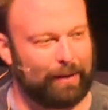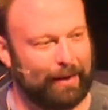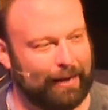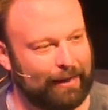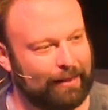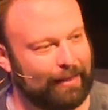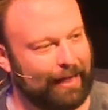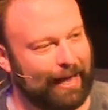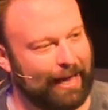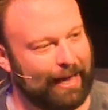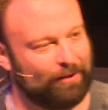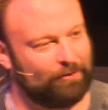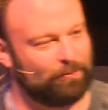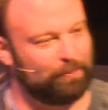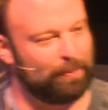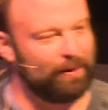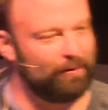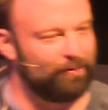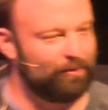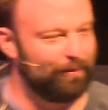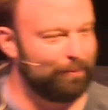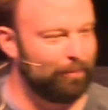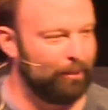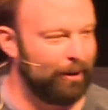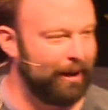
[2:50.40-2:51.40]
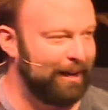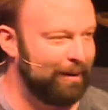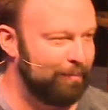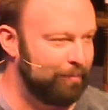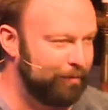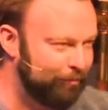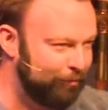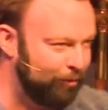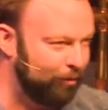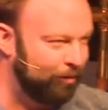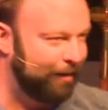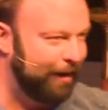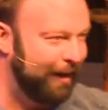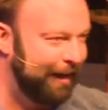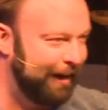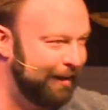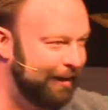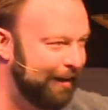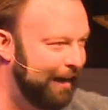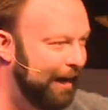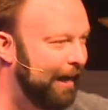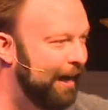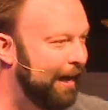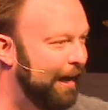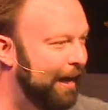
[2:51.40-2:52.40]
last piece of bread before I
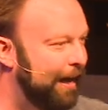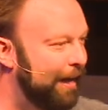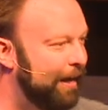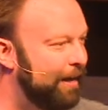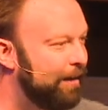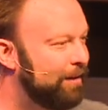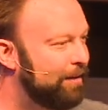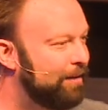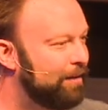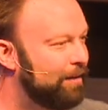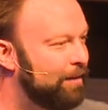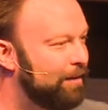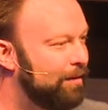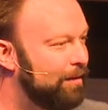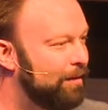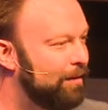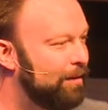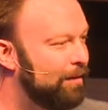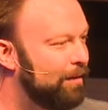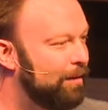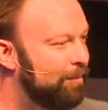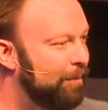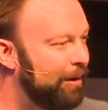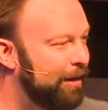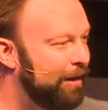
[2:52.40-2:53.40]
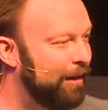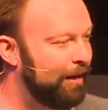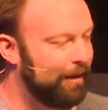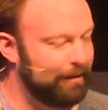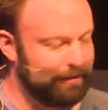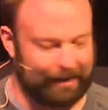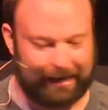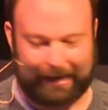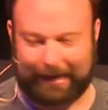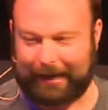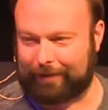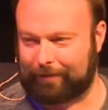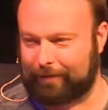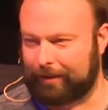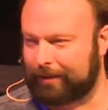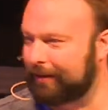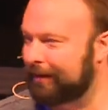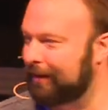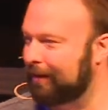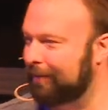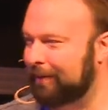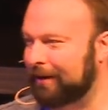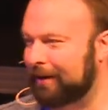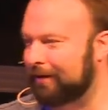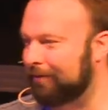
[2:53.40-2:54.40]
die, because I have a little
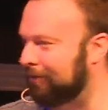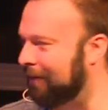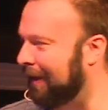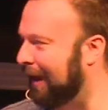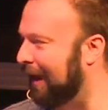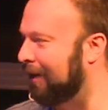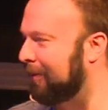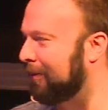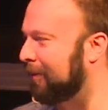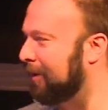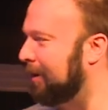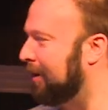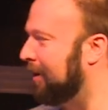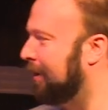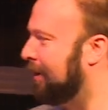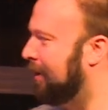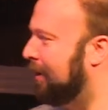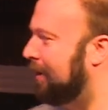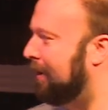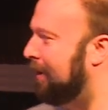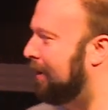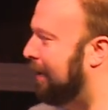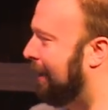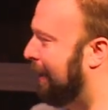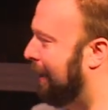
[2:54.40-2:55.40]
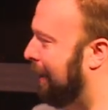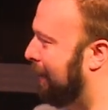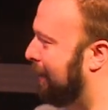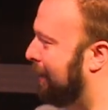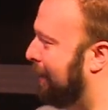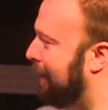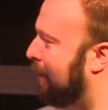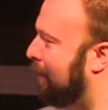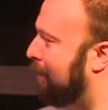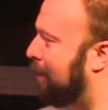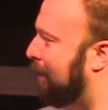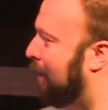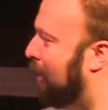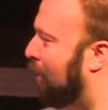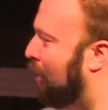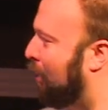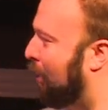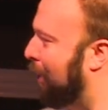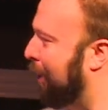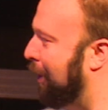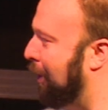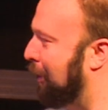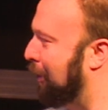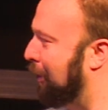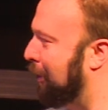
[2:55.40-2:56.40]
bit of flour and a little bit of
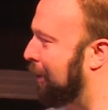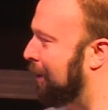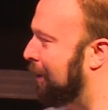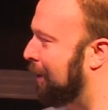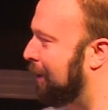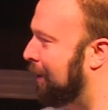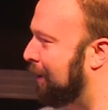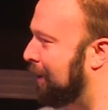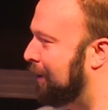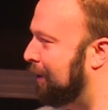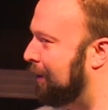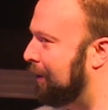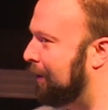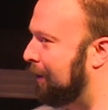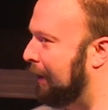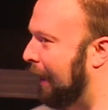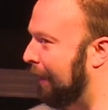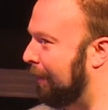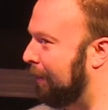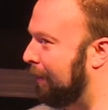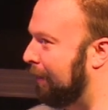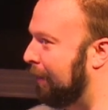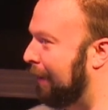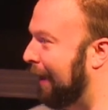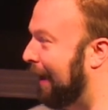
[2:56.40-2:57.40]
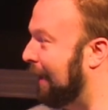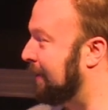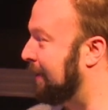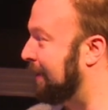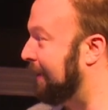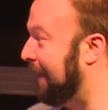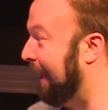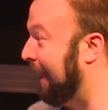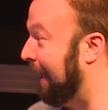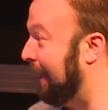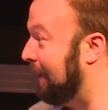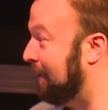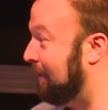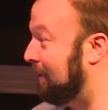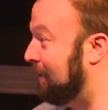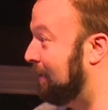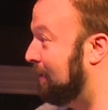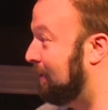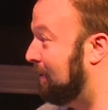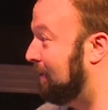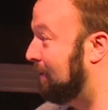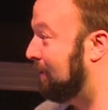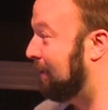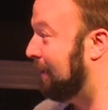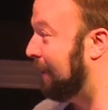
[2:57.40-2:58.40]
oil, and that's it.
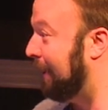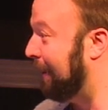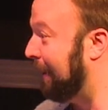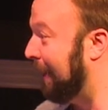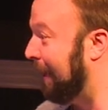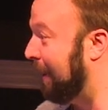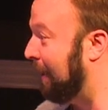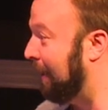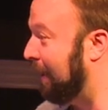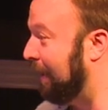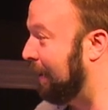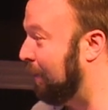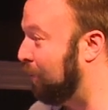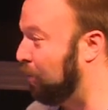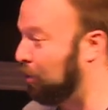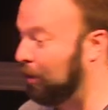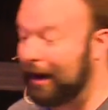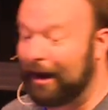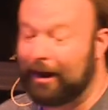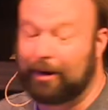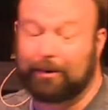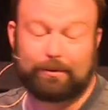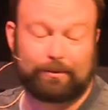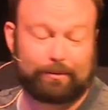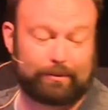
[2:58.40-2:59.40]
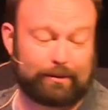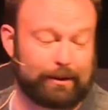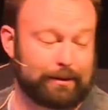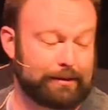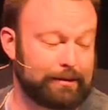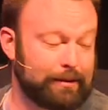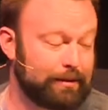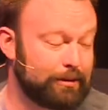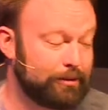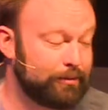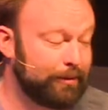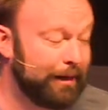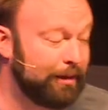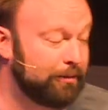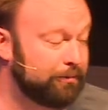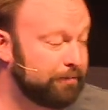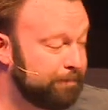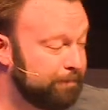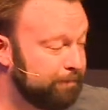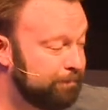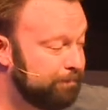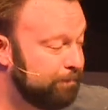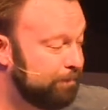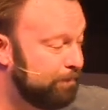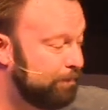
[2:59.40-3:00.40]
And then we're out because of the drought.
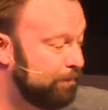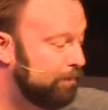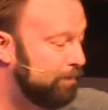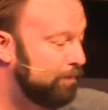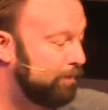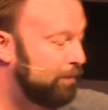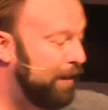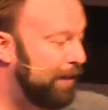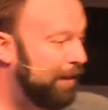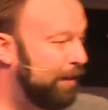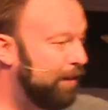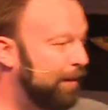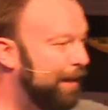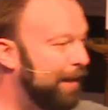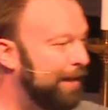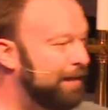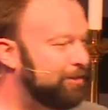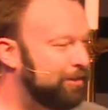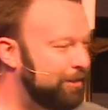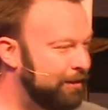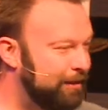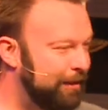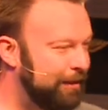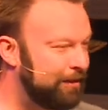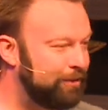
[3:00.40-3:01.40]
And Elijah says,